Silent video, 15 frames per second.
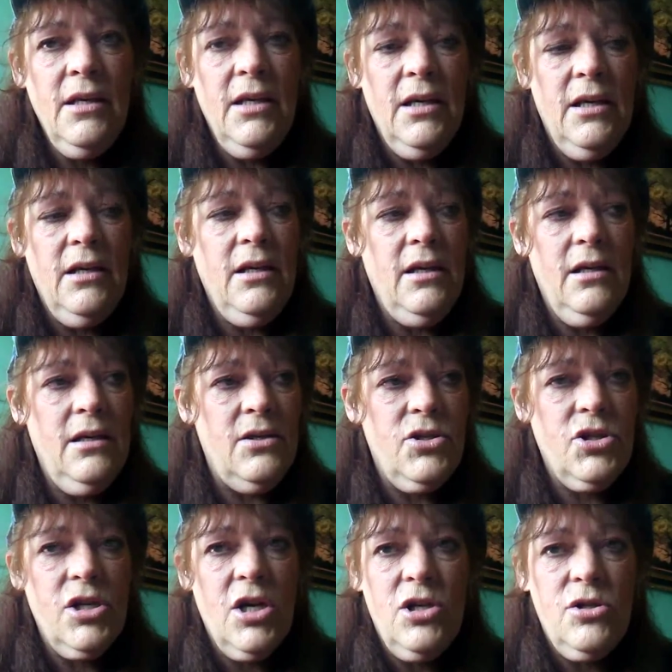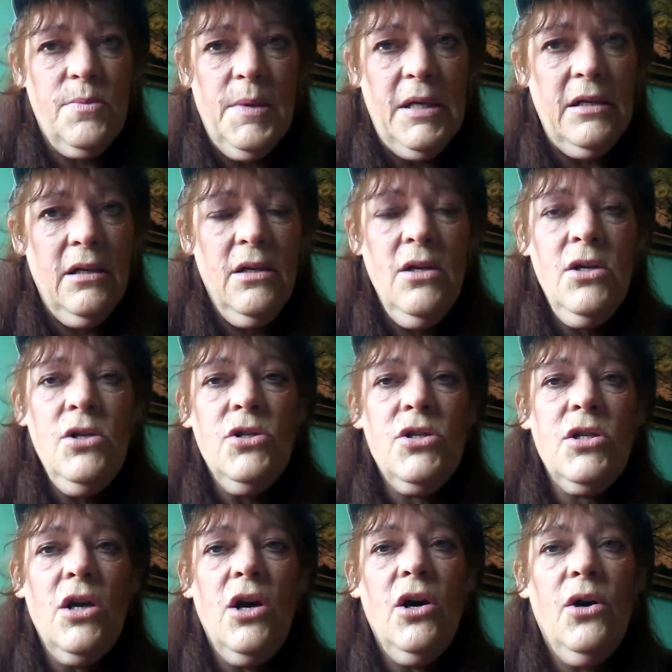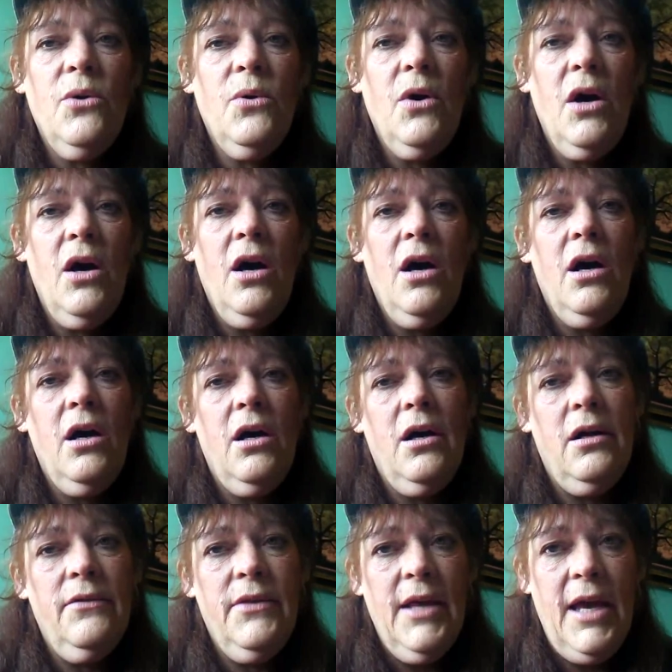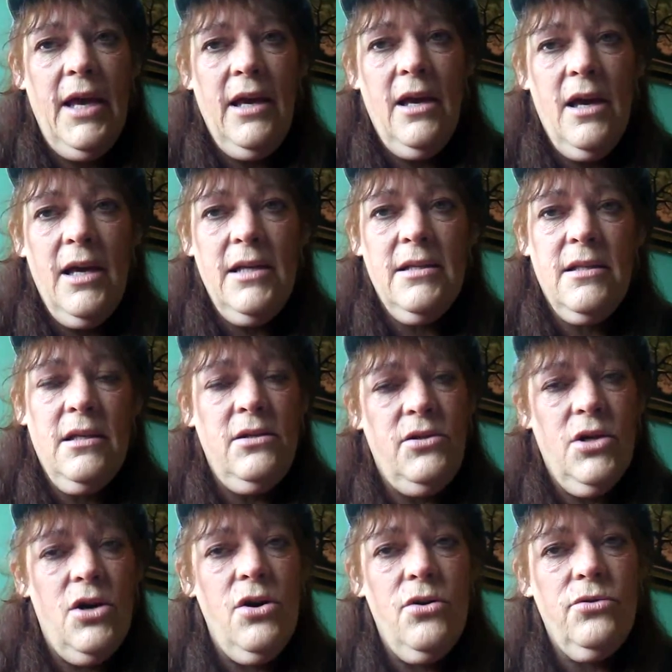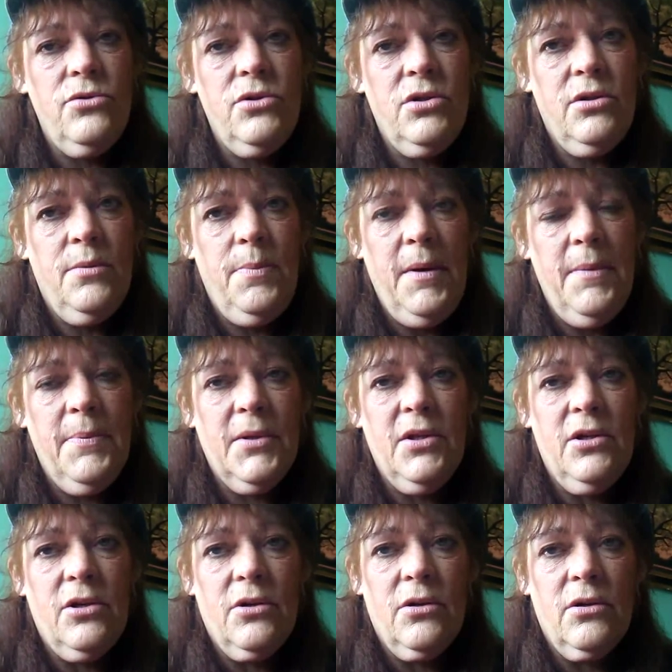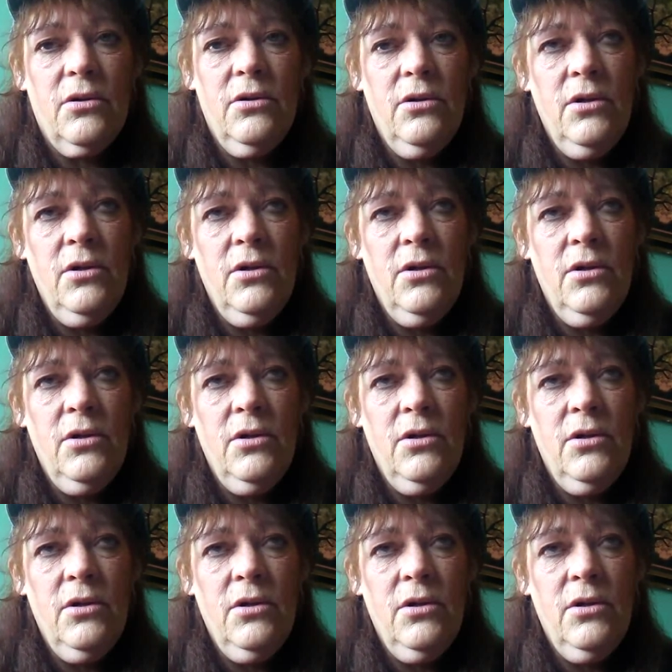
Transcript: It is judgment. So, uh, the A Is that don't, the people that are